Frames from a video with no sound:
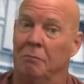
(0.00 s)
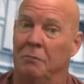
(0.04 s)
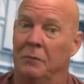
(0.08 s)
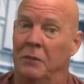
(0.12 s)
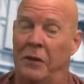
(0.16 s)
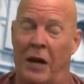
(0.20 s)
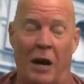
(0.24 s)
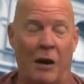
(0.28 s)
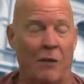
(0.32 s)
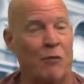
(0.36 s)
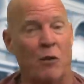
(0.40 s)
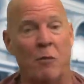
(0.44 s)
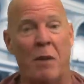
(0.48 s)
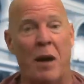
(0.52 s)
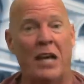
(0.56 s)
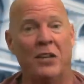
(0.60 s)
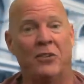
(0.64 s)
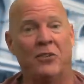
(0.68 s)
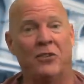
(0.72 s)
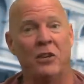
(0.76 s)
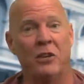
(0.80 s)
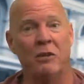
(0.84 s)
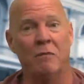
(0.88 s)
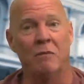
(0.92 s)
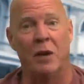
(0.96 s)

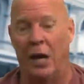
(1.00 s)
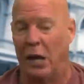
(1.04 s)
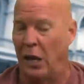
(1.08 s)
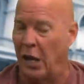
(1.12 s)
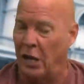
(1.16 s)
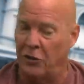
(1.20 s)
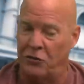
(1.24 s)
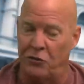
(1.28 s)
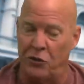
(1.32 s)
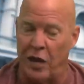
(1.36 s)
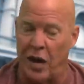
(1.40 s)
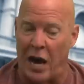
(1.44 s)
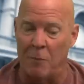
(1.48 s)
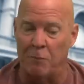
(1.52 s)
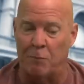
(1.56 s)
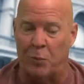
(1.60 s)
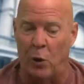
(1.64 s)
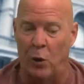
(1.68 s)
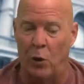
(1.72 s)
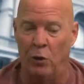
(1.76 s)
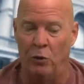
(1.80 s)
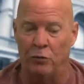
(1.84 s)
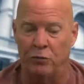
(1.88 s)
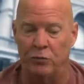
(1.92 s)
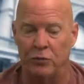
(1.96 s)
Defamation, unless you got
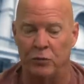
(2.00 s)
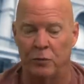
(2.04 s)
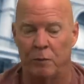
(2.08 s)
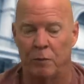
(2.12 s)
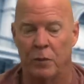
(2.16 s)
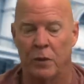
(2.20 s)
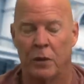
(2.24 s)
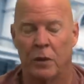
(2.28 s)
proof.